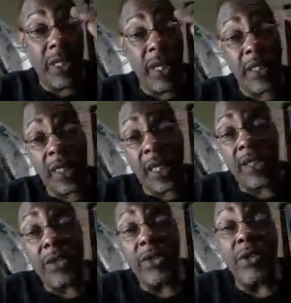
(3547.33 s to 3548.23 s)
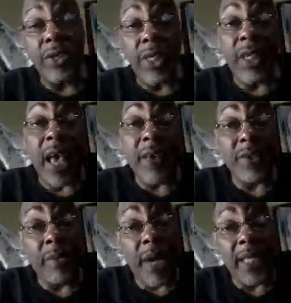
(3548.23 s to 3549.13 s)
education, or you're going to need to have
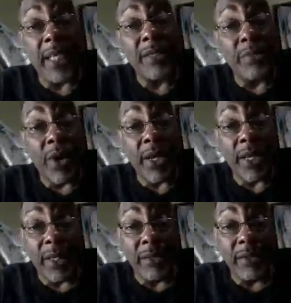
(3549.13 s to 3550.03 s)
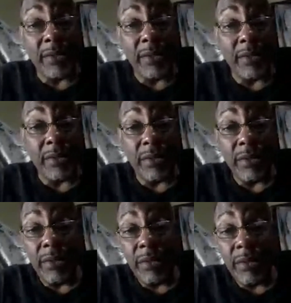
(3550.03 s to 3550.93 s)
somebody that's smart.
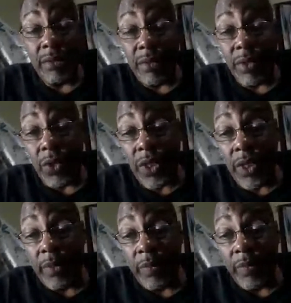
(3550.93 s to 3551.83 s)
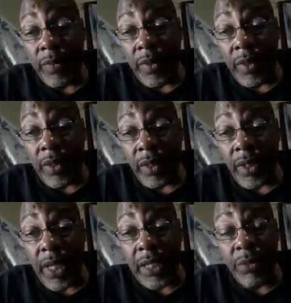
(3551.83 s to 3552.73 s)
You see, and
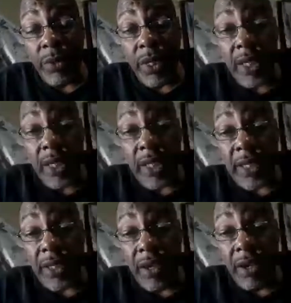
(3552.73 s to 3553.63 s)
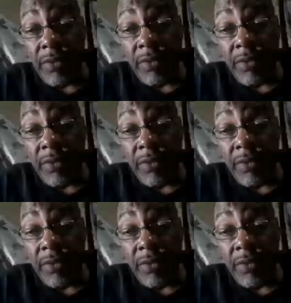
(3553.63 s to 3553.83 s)
that's where these guys get off.